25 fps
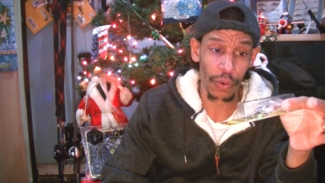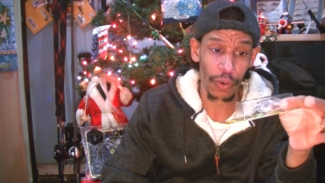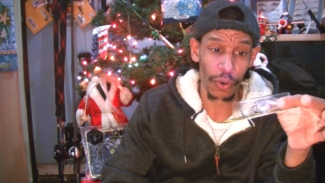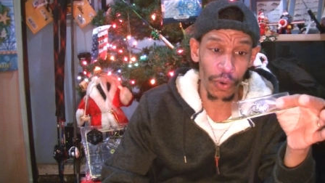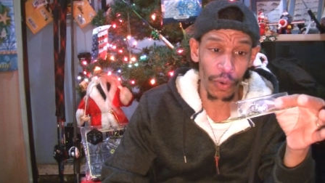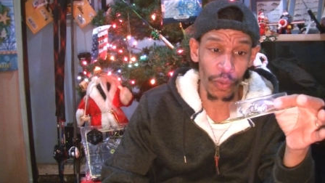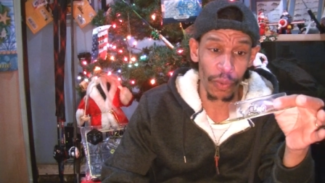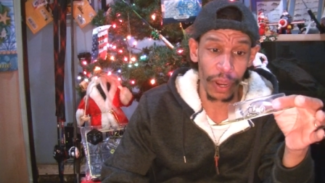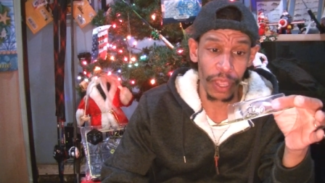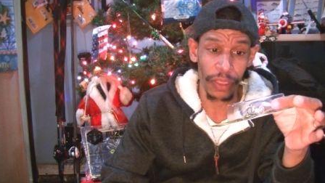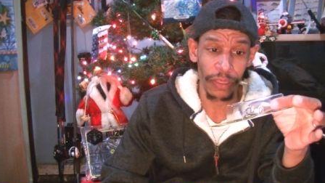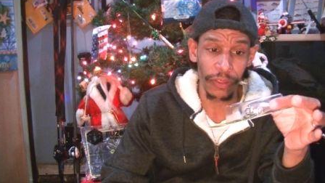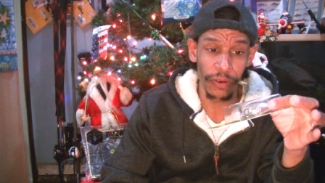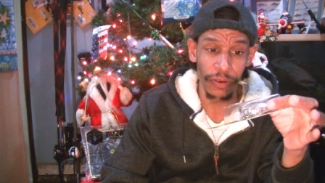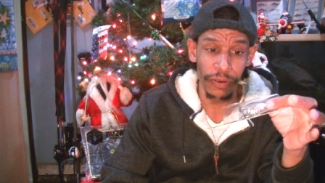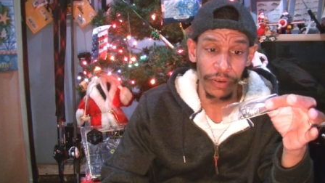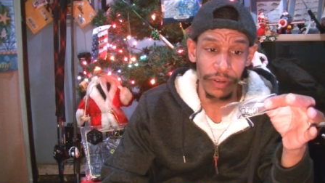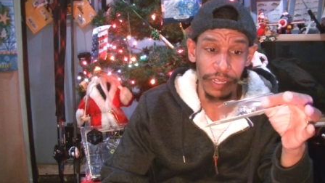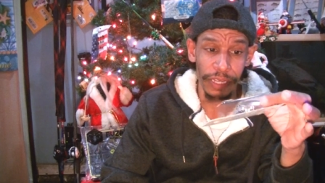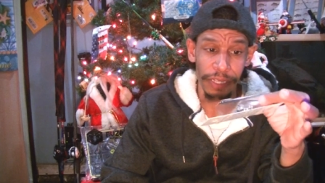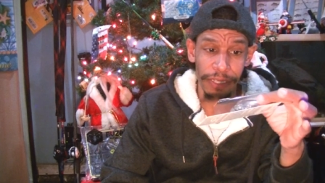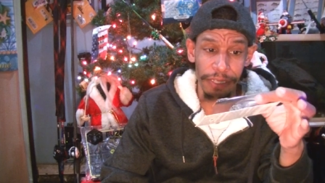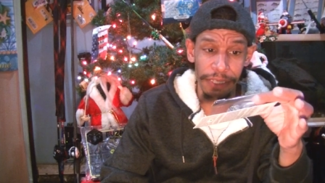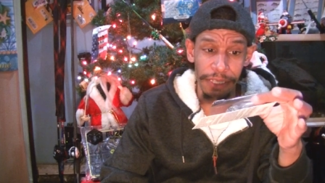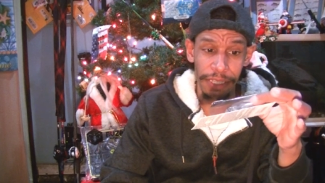or whether
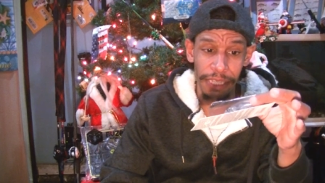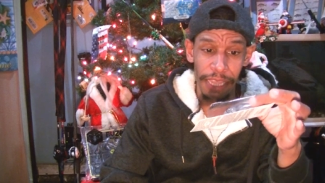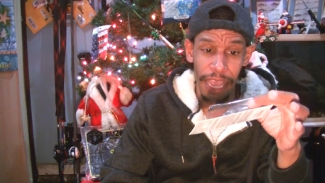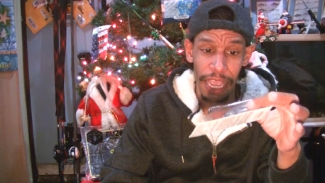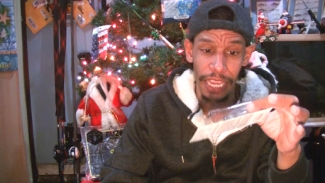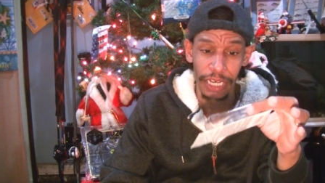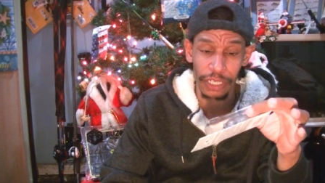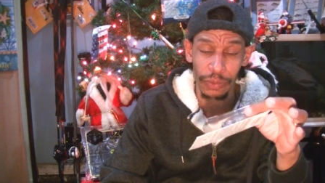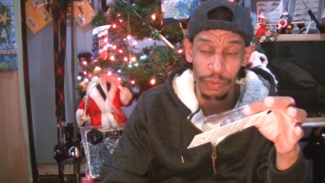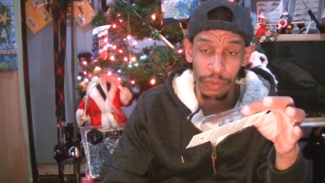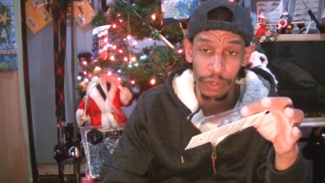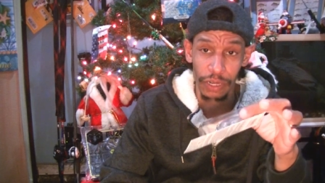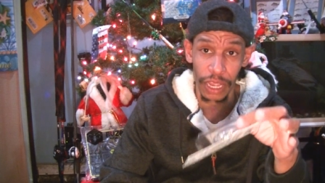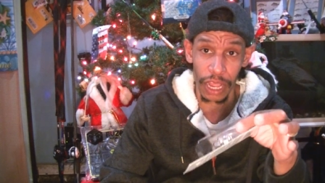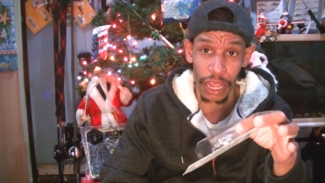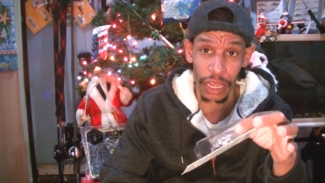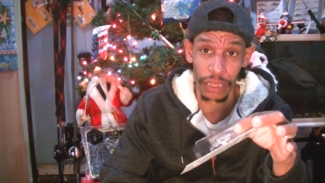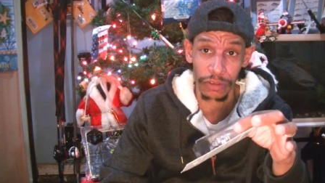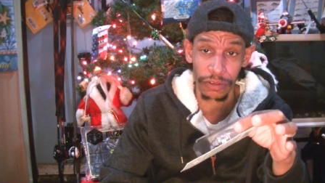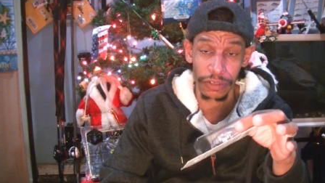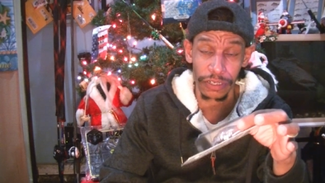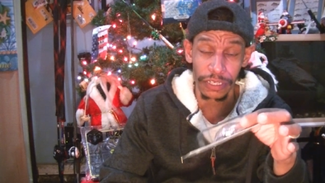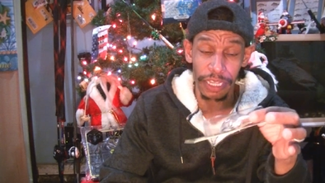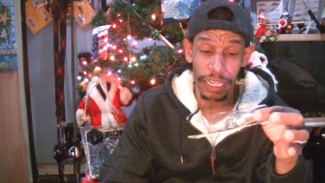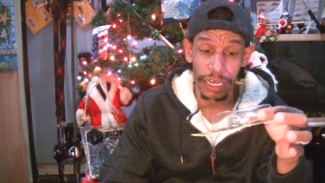it's the actual
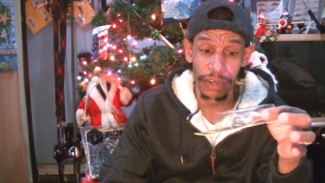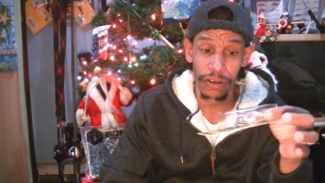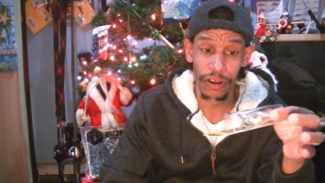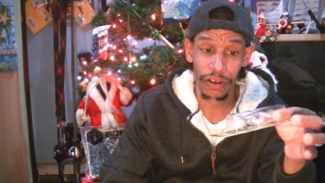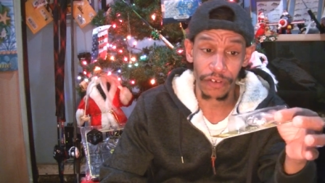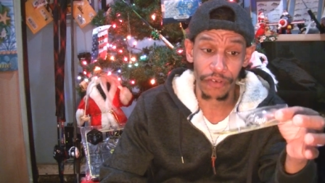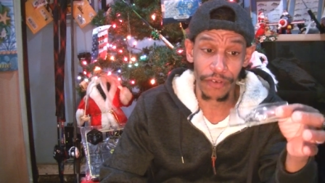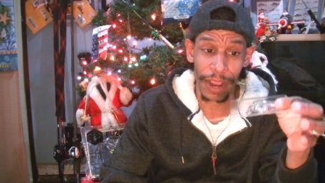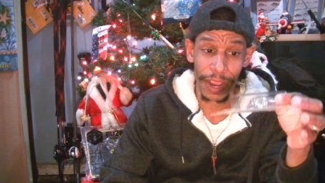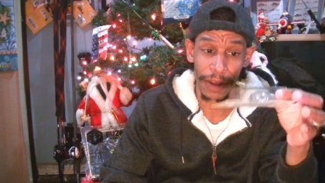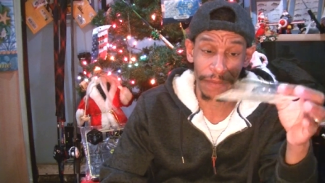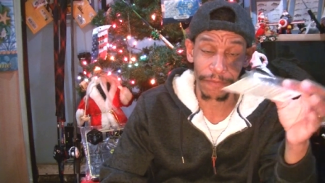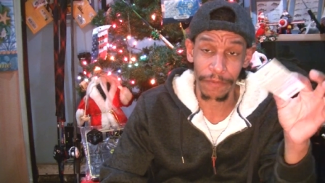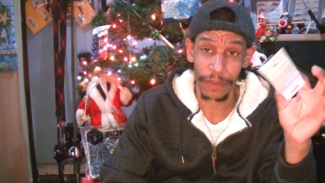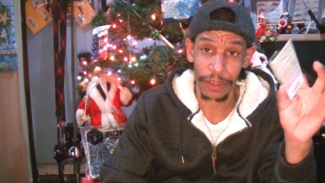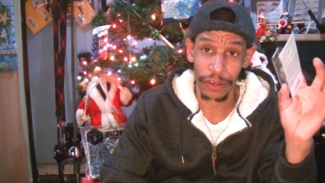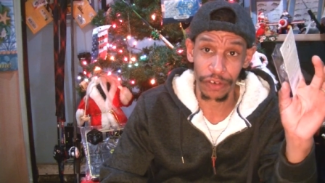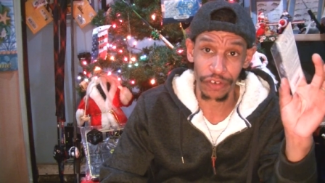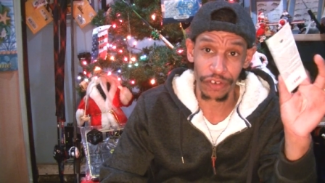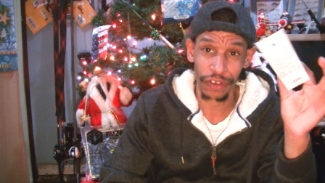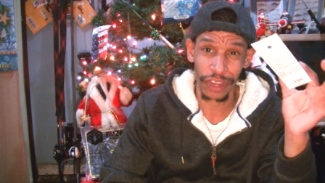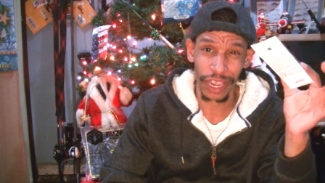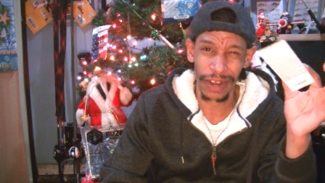colors that attract fish.